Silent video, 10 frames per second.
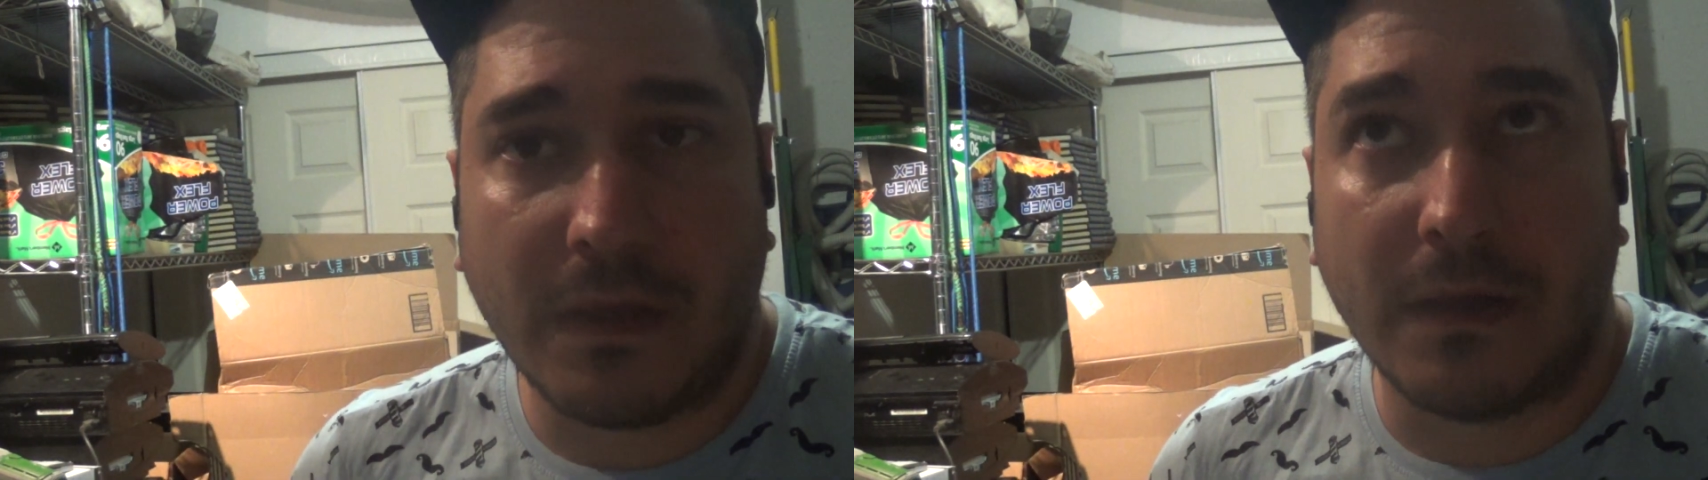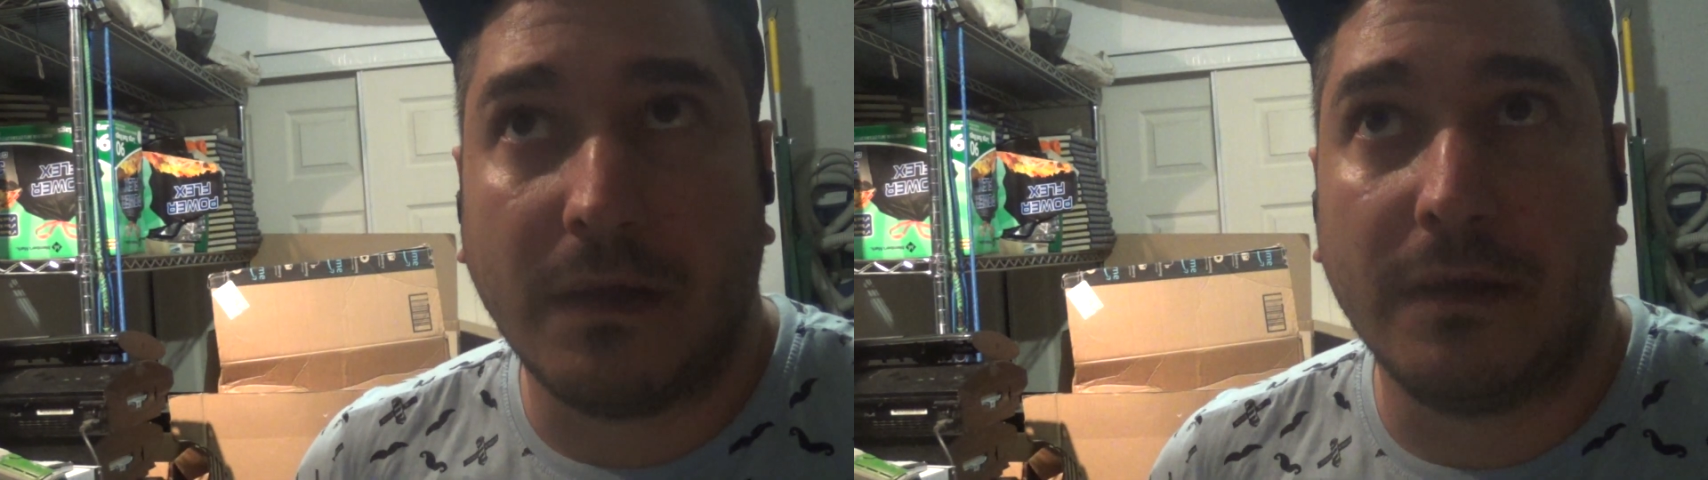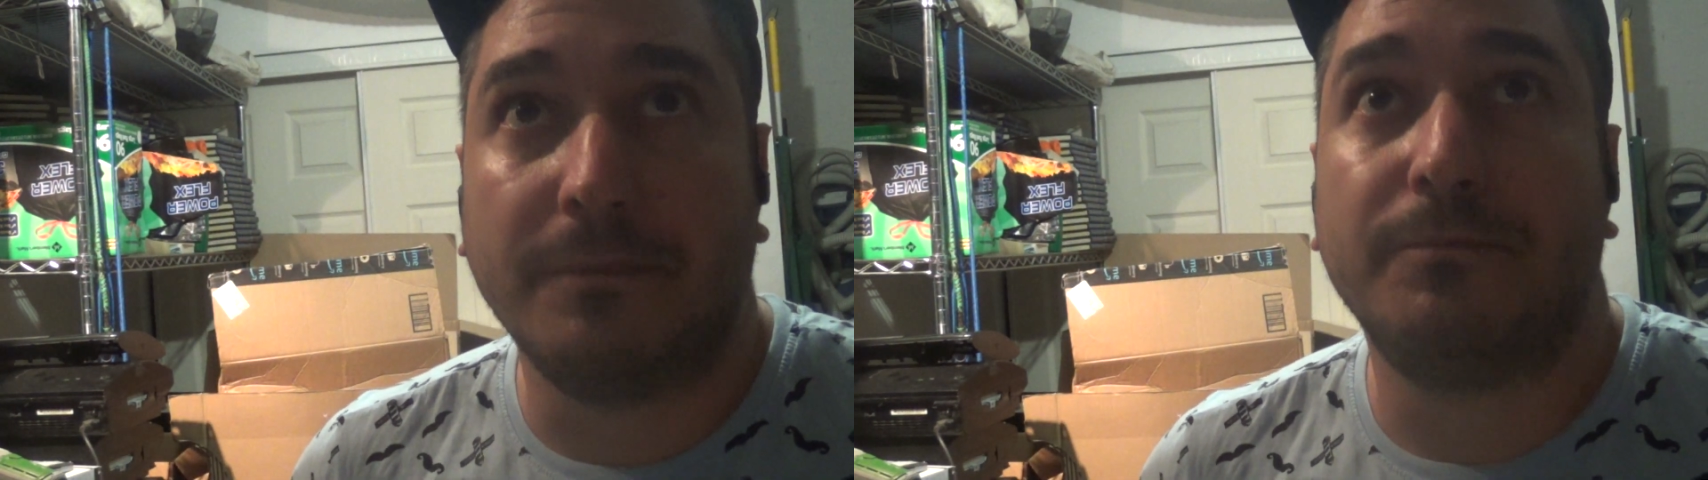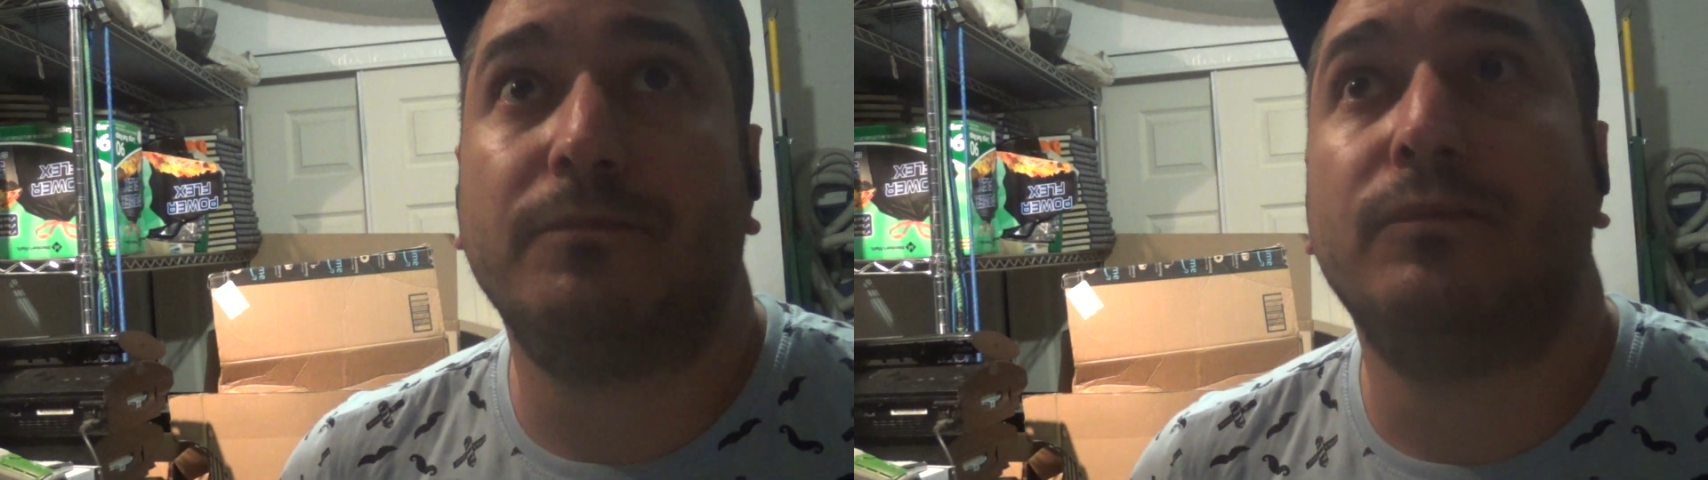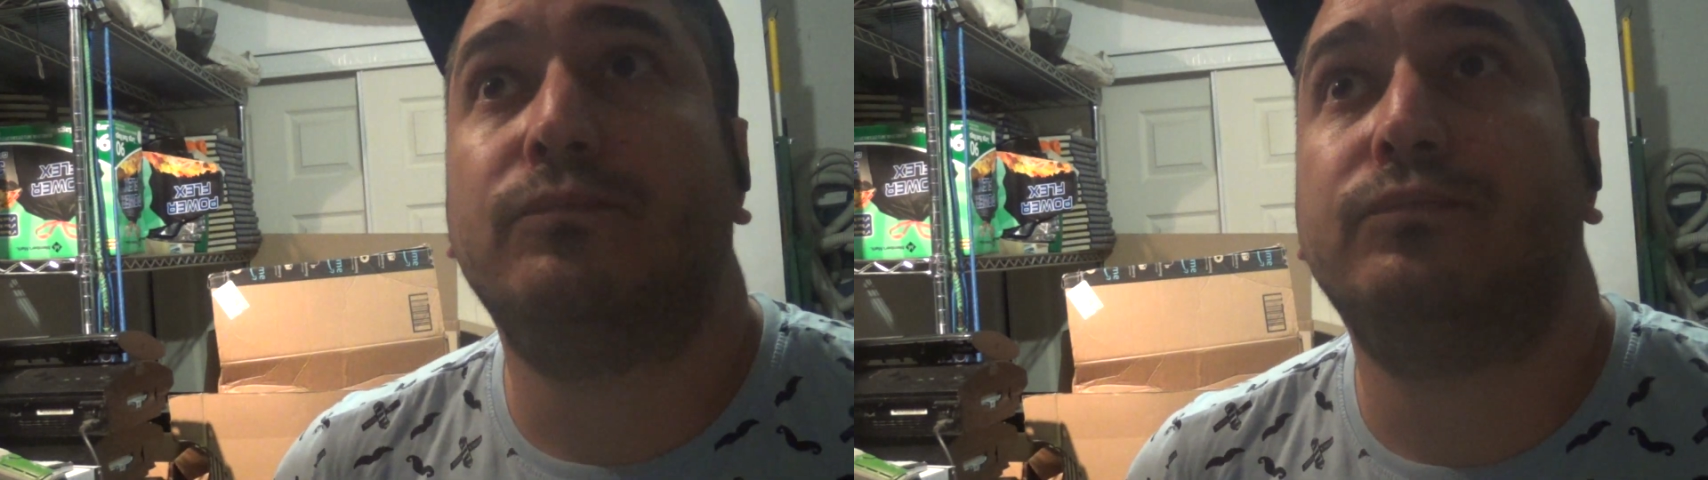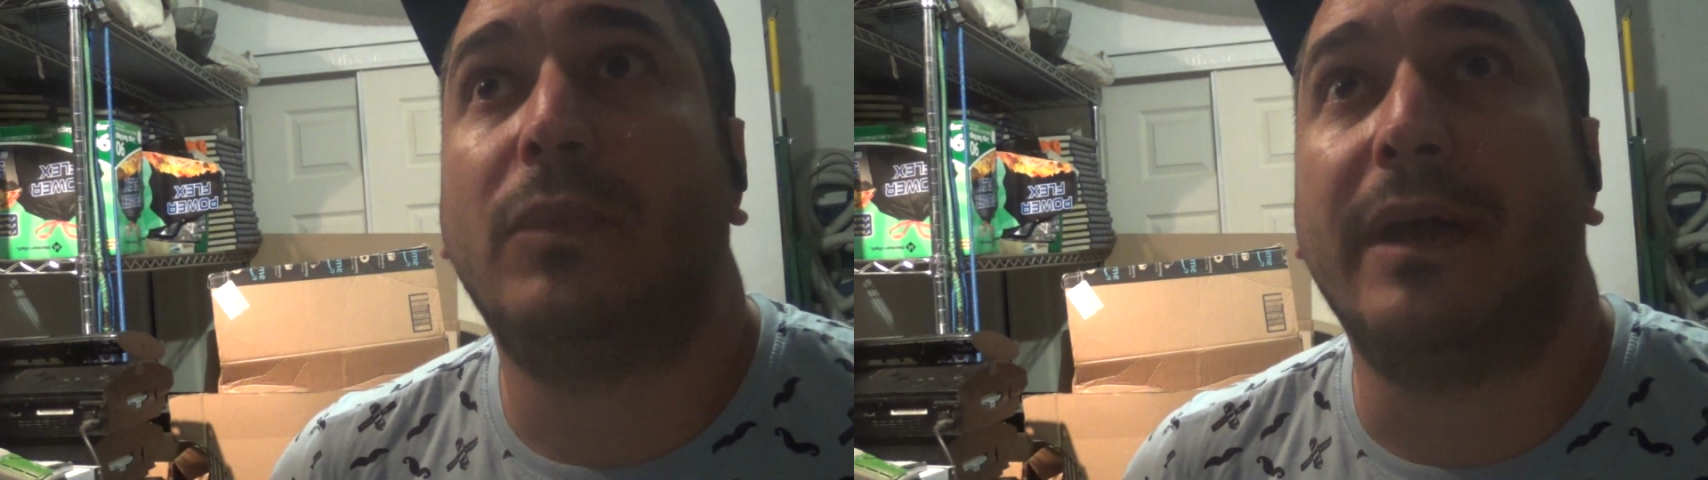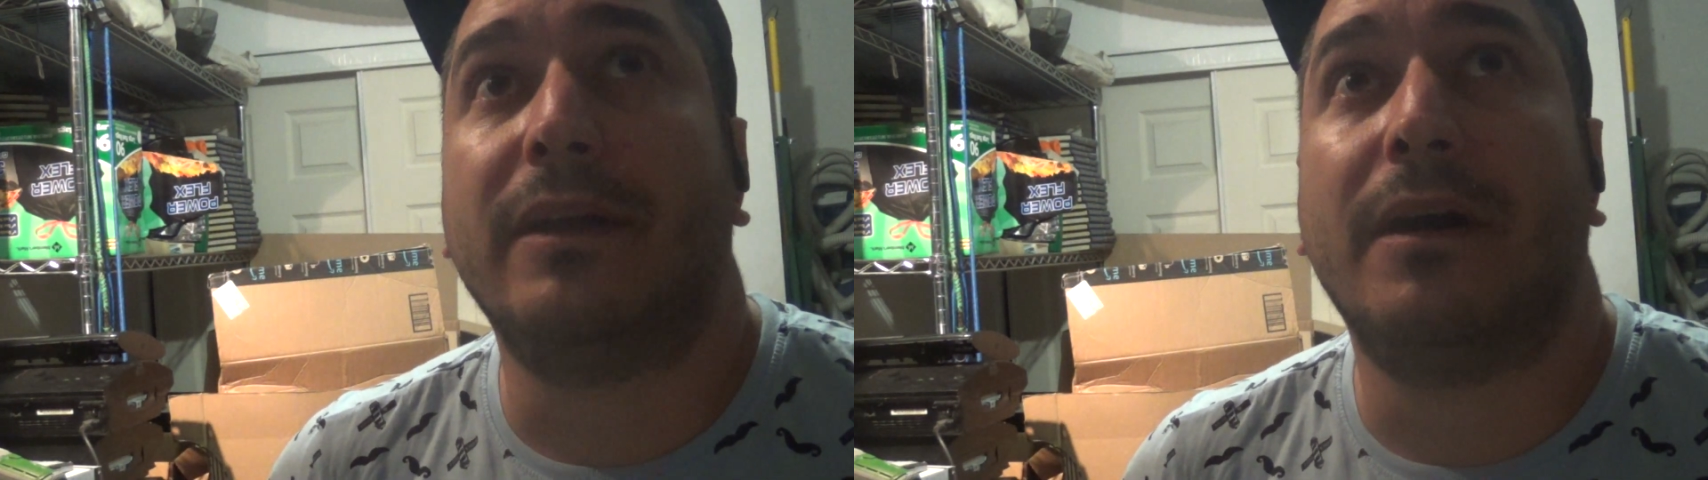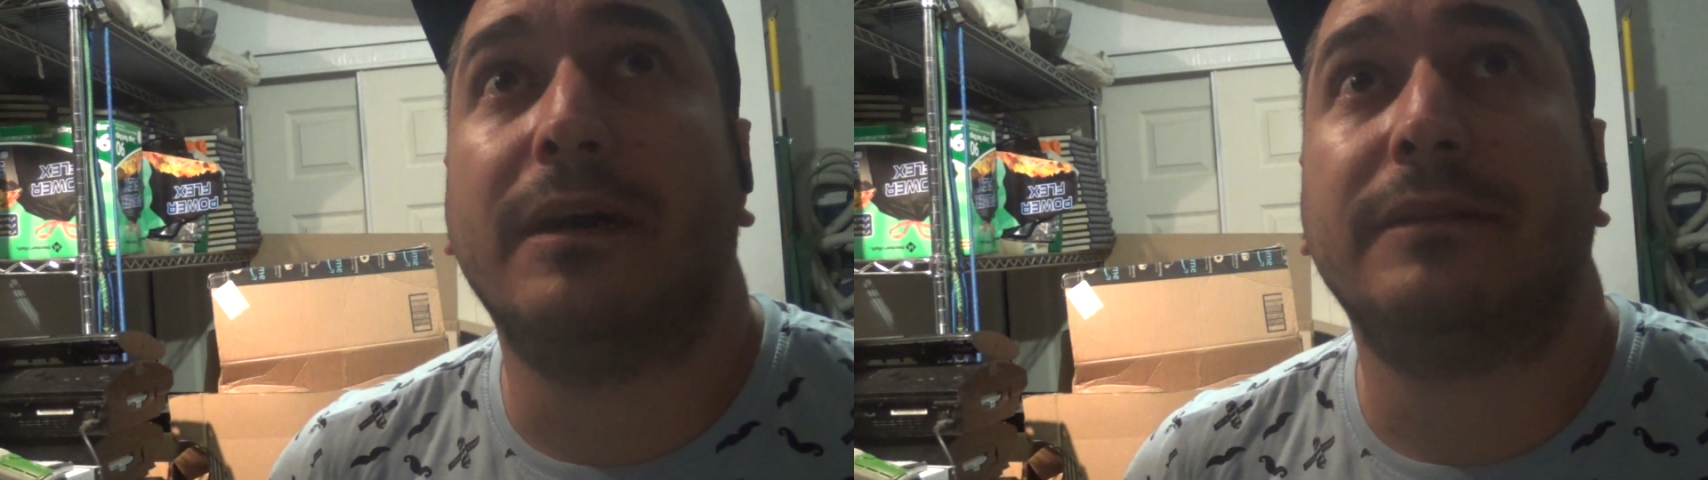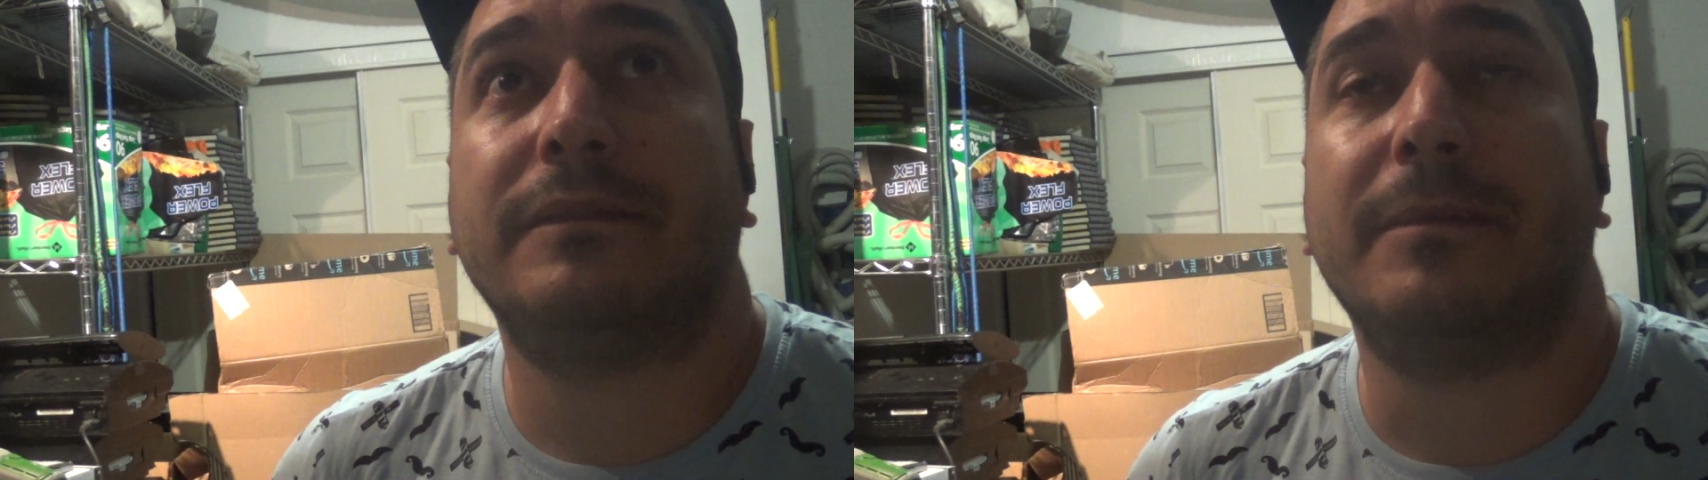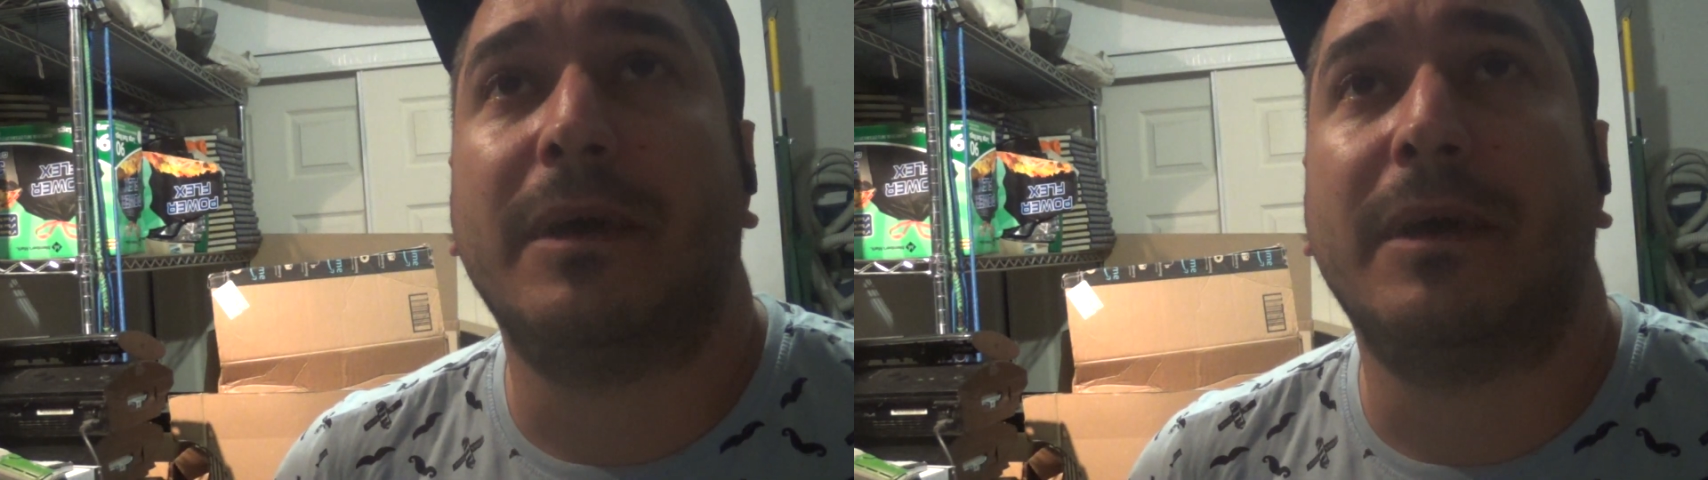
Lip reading: I got